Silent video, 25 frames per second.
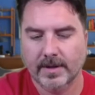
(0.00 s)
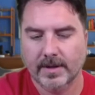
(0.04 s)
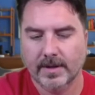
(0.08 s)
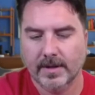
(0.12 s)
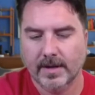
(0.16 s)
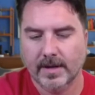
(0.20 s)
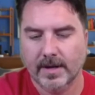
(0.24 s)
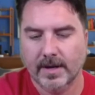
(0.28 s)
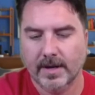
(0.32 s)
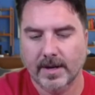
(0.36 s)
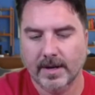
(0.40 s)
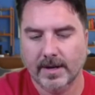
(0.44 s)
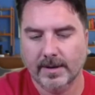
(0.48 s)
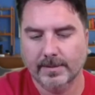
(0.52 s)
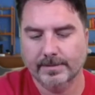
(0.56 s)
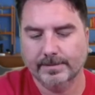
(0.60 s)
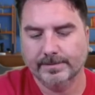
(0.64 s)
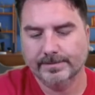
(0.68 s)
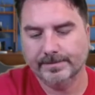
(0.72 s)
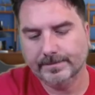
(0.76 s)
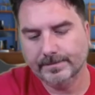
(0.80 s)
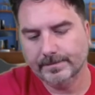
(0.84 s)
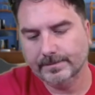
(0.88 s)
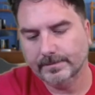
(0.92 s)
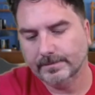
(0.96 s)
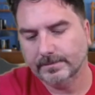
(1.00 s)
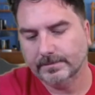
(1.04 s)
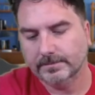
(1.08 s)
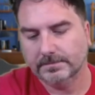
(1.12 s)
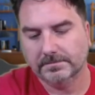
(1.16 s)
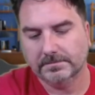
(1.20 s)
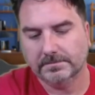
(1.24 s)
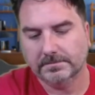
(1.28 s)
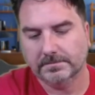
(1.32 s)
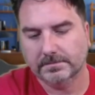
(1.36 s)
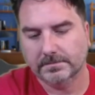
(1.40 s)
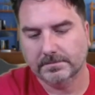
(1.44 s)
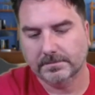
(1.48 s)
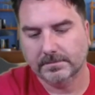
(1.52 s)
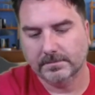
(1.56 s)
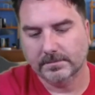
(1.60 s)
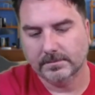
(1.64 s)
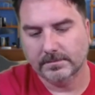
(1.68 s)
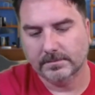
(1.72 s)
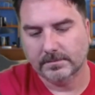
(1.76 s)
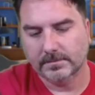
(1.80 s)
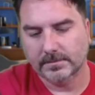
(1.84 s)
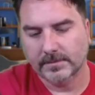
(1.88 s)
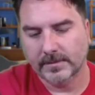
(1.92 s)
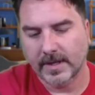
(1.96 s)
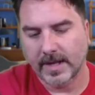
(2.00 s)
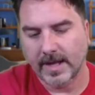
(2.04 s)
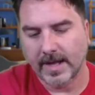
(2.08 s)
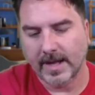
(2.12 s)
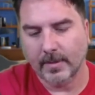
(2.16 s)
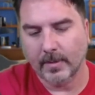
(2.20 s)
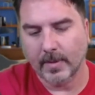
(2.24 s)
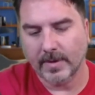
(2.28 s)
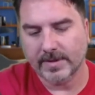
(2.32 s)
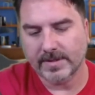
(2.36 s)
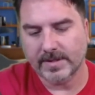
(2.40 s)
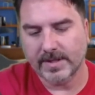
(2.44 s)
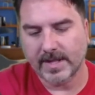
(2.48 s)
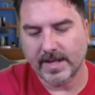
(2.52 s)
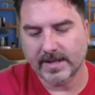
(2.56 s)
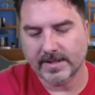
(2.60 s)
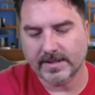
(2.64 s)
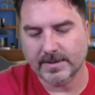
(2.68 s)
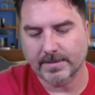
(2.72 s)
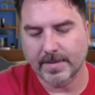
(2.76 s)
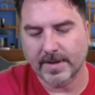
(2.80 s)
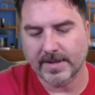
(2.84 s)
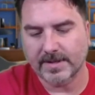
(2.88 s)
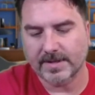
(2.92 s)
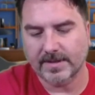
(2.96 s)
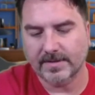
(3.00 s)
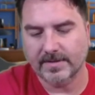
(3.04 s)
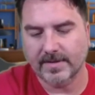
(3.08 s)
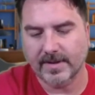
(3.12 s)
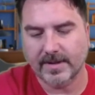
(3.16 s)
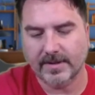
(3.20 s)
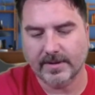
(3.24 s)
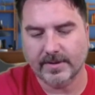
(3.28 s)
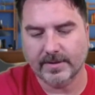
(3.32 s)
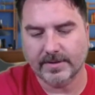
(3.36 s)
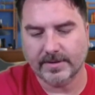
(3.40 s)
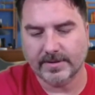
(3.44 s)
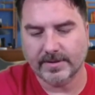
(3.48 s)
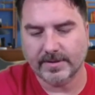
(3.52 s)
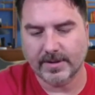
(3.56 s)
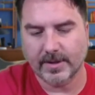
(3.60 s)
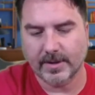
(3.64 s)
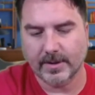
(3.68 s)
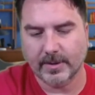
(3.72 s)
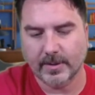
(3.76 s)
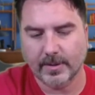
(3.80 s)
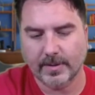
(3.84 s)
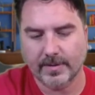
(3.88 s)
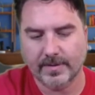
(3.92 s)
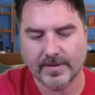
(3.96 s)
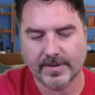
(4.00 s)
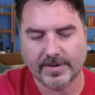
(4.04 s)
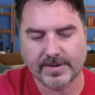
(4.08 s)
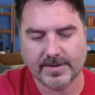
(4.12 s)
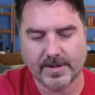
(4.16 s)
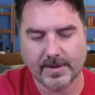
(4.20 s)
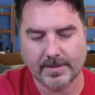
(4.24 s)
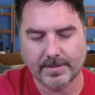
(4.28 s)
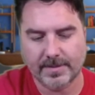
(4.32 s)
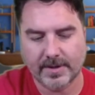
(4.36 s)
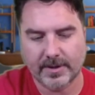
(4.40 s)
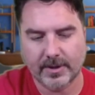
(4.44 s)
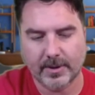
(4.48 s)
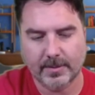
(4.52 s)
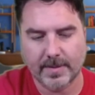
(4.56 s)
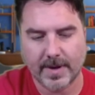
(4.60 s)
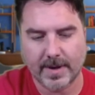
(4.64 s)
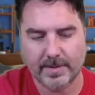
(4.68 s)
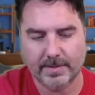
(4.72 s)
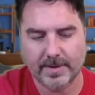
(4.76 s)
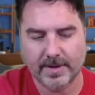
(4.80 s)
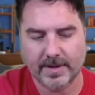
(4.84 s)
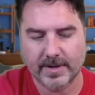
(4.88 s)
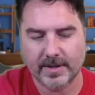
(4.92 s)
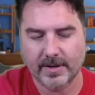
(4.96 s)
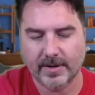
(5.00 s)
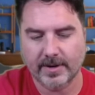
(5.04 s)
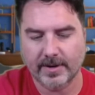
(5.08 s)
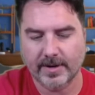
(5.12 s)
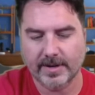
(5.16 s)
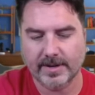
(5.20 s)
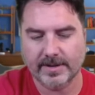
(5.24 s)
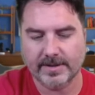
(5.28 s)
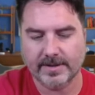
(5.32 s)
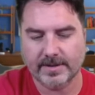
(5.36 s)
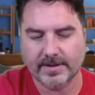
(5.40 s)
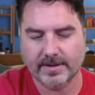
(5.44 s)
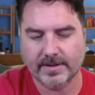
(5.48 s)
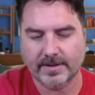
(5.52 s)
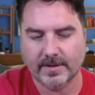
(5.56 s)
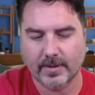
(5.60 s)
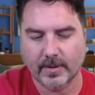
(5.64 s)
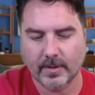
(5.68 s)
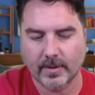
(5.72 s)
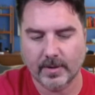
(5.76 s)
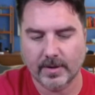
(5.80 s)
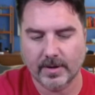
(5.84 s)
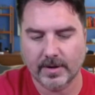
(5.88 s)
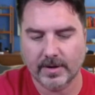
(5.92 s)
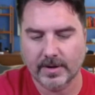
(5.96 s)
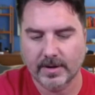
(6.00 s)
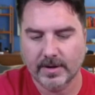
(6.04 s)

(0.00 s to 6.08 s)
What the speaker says: Yeah, it wasn't that expensive either, so if it's something you might be curious or